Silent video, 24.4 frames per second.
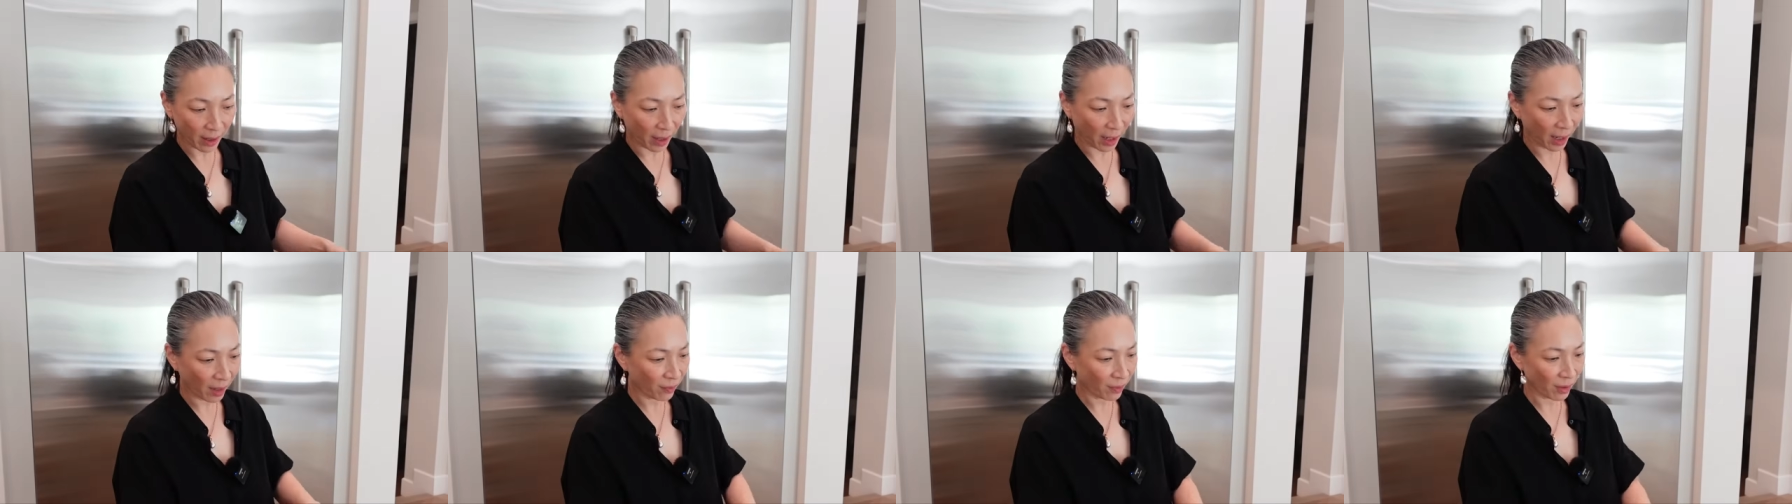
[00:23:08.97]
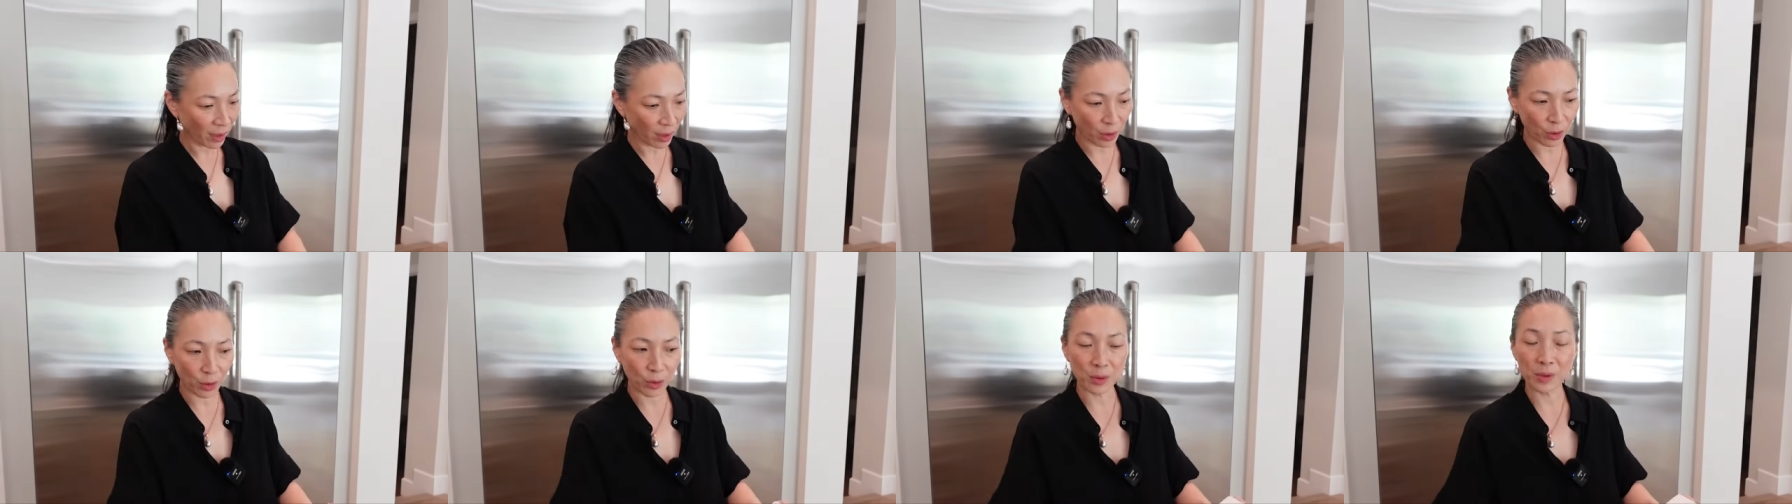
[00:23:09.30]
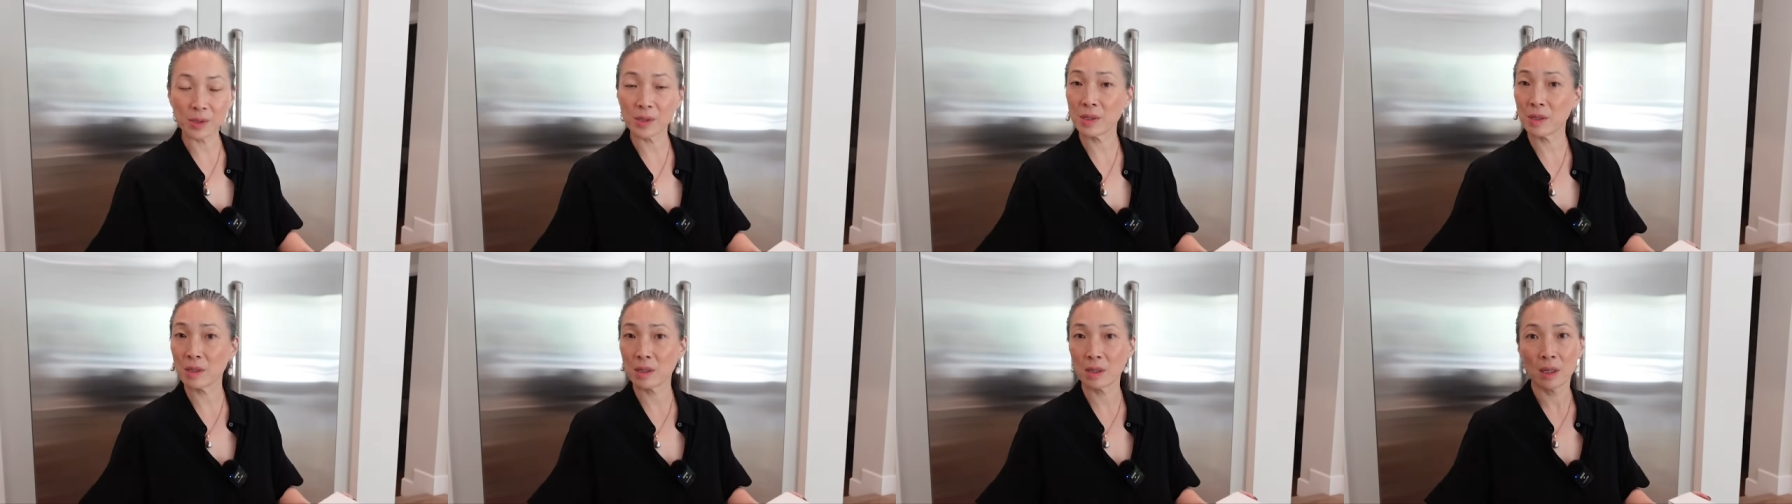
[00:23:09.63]
I have not
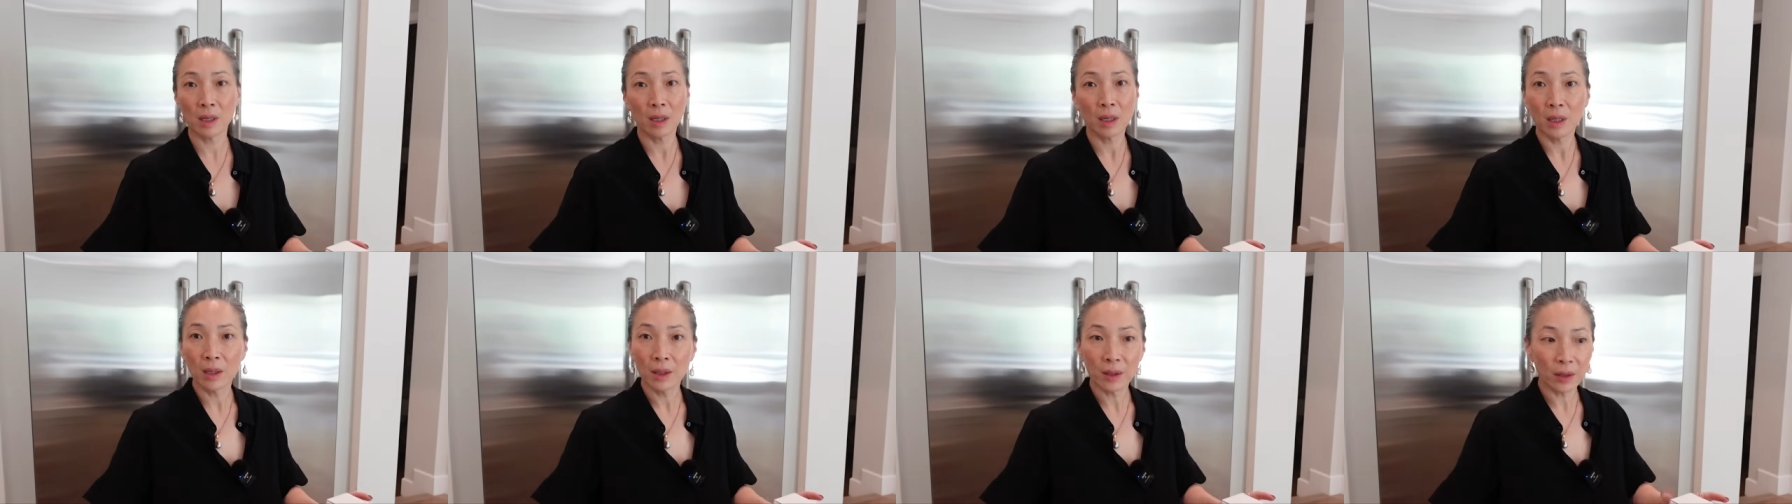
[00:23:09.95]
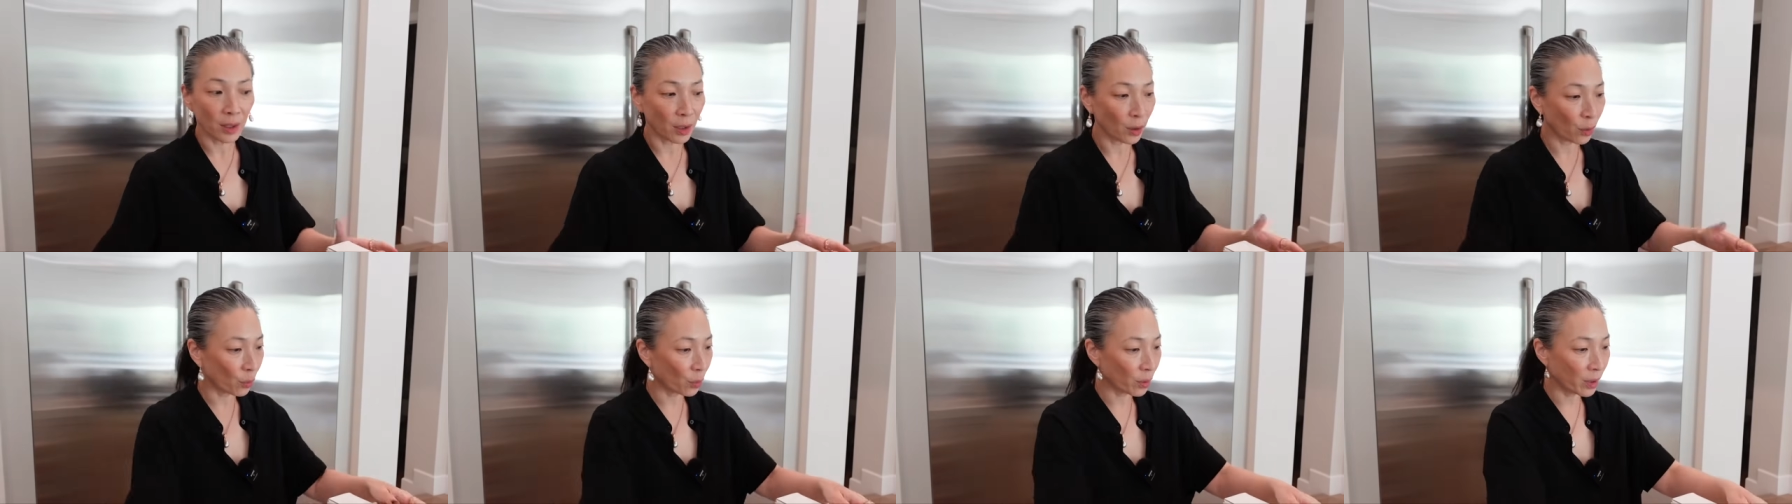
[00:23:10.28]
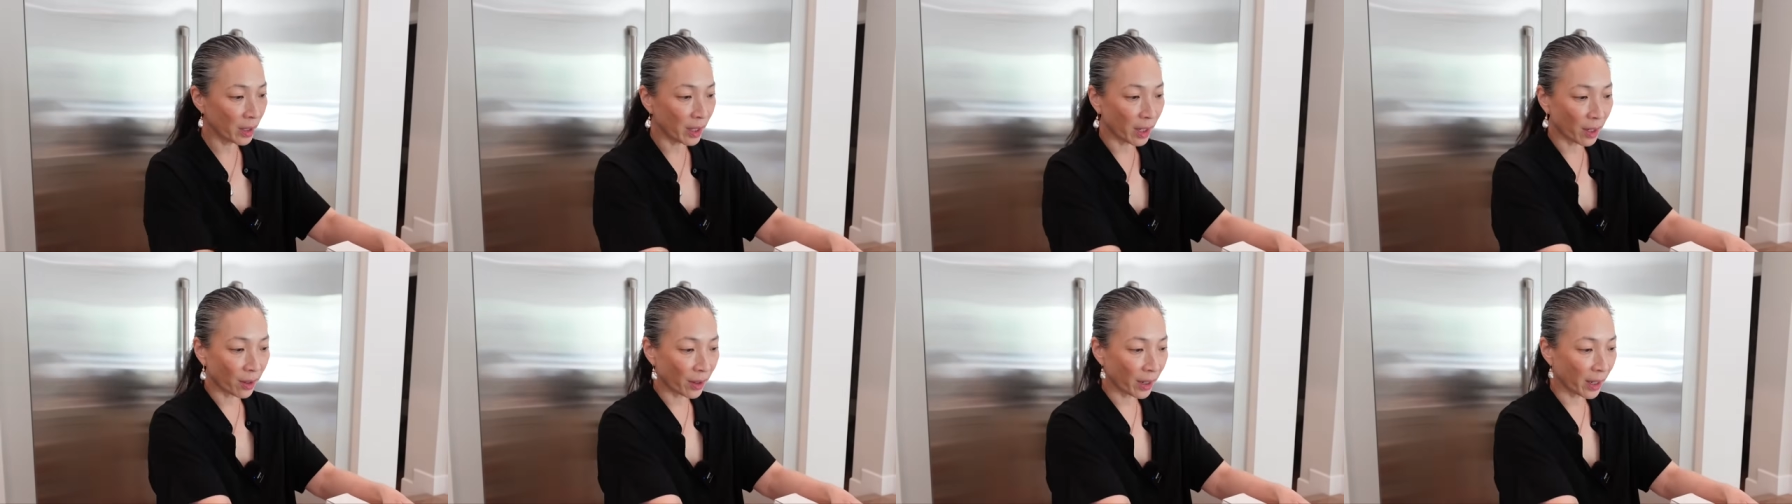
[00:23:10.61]
used The
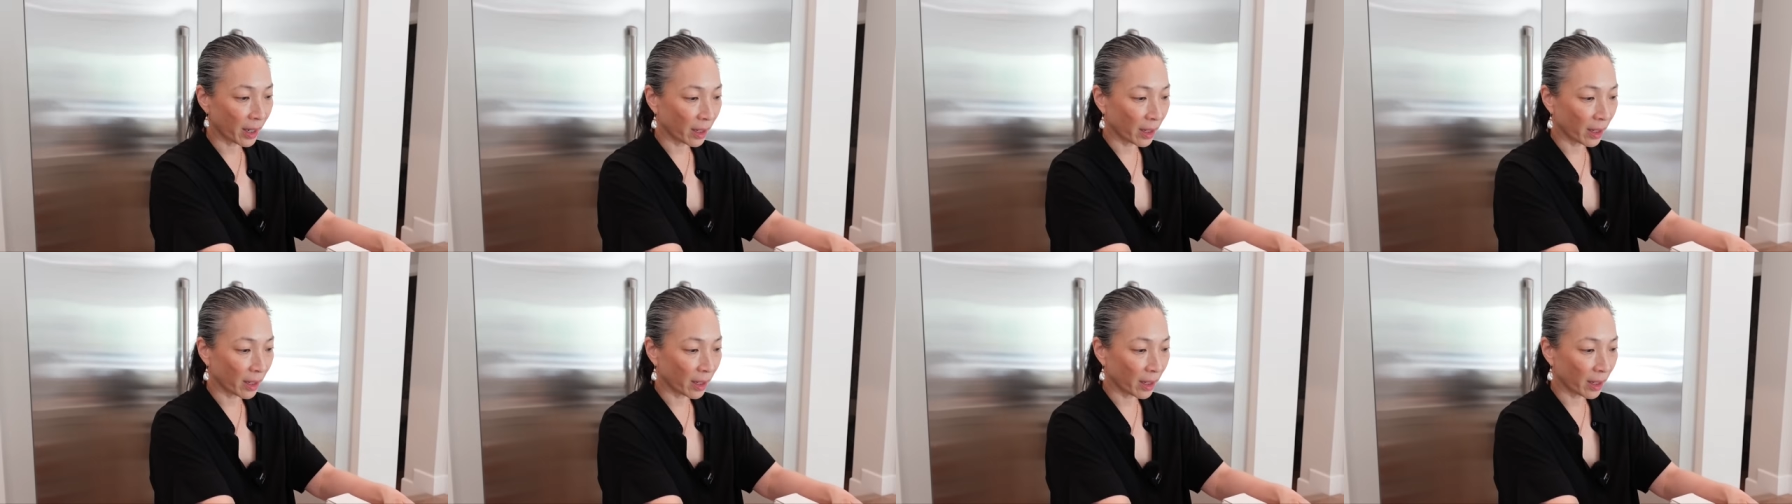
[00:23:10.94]
Ordinary